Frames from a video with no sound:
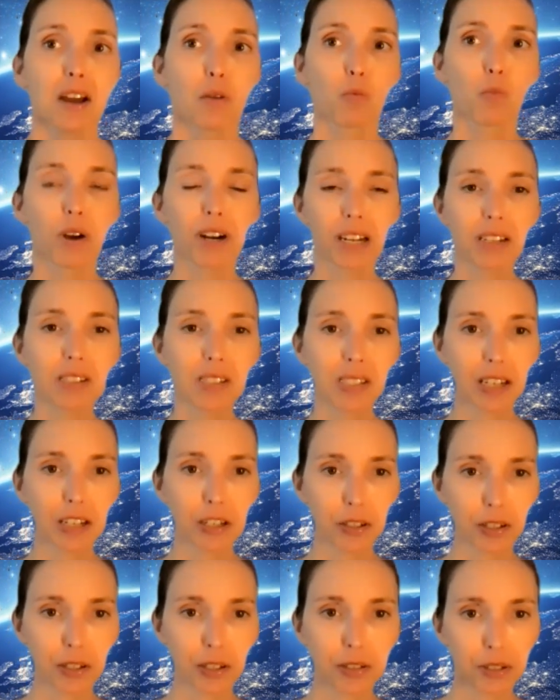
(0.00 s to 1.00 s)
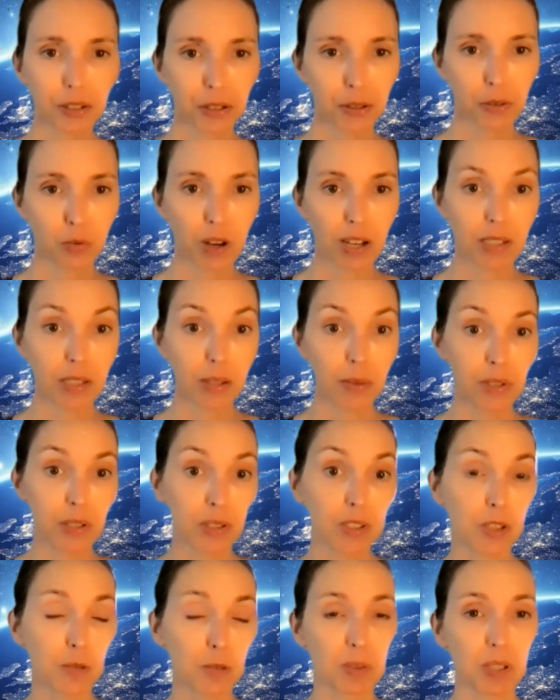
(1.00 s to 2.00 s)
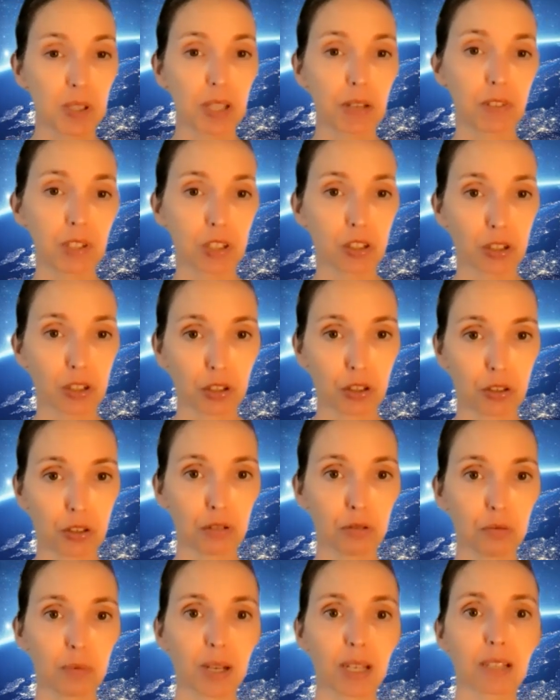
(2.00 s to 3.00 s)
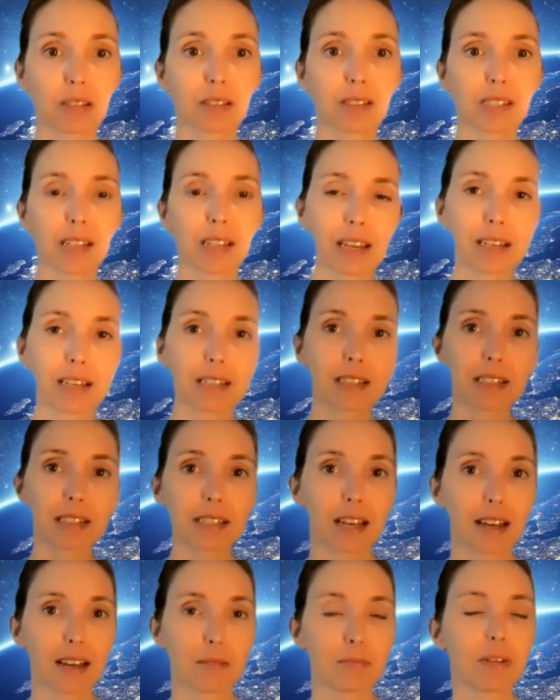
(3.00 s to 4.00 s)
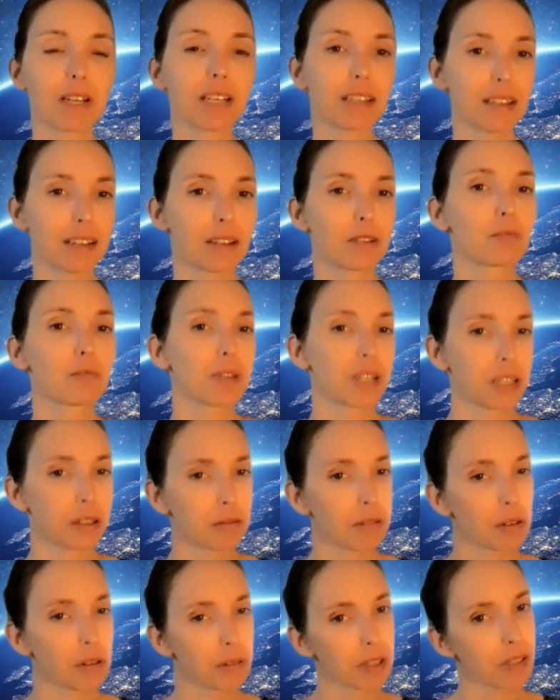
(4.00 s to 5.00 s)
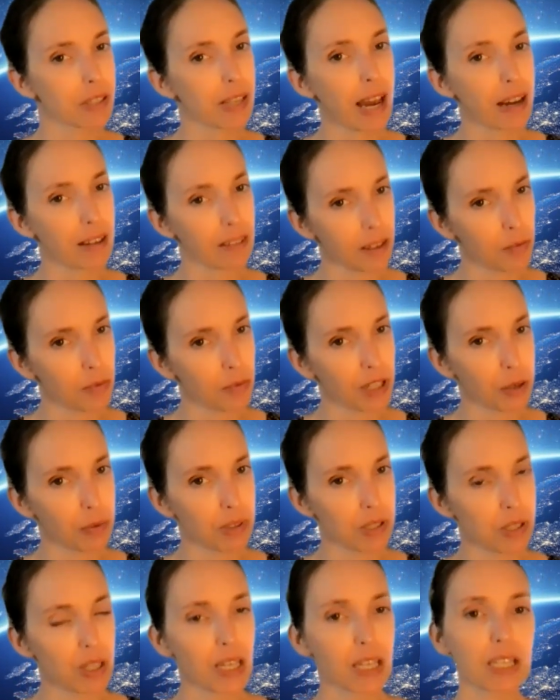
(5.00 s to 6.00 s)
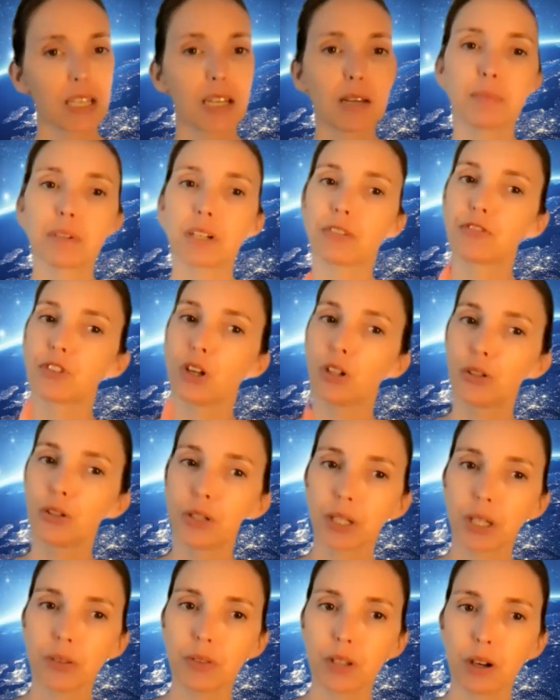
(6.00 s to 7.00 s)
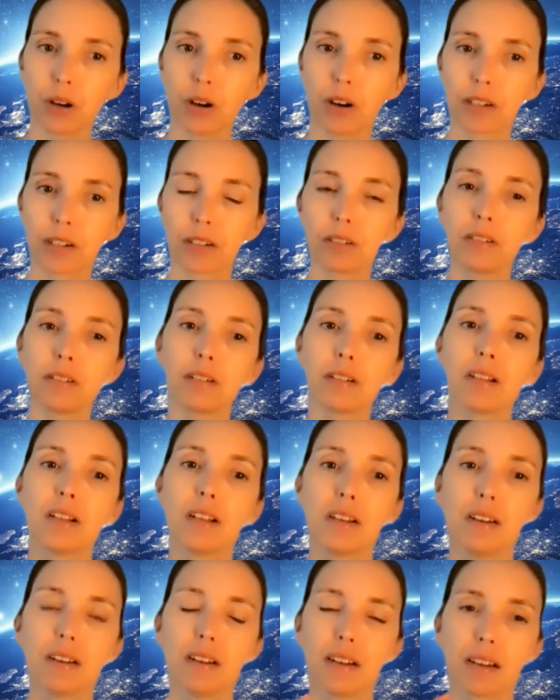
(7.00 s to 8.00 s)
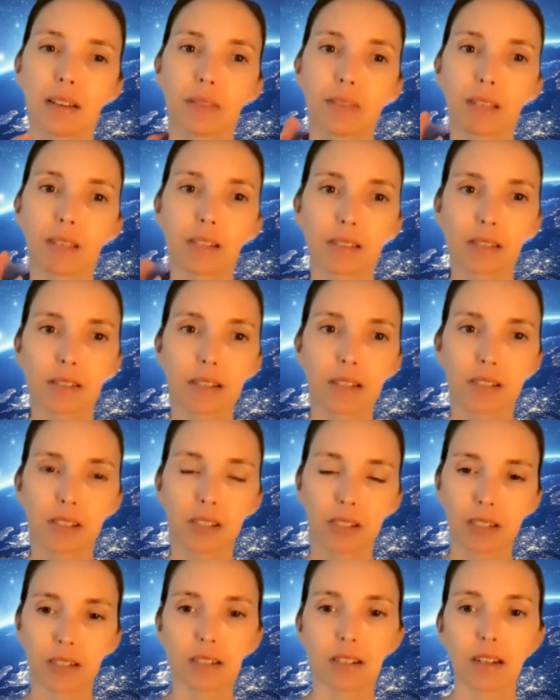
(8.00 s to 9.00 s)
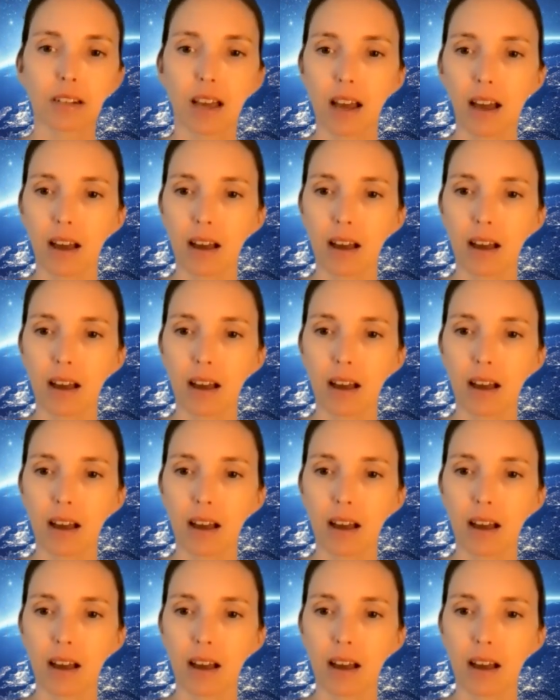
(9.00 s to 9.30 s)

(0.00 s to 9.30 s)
What I said earlier was that this is specific to humans. And again, we don't know exactly what he was thinking, but if y'all look at the article that's listed,